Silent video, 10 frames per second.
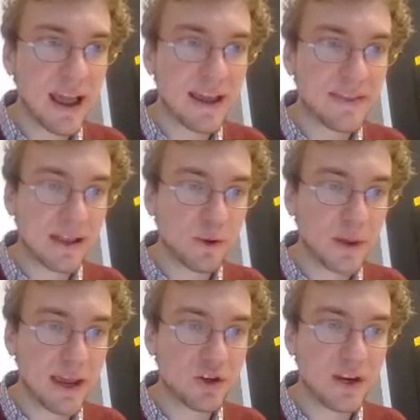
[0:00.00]
at that
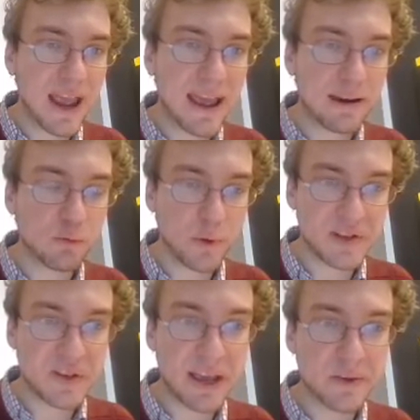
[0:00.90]
location n
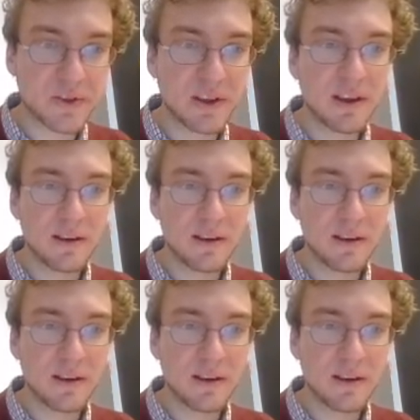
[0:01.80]
rescales.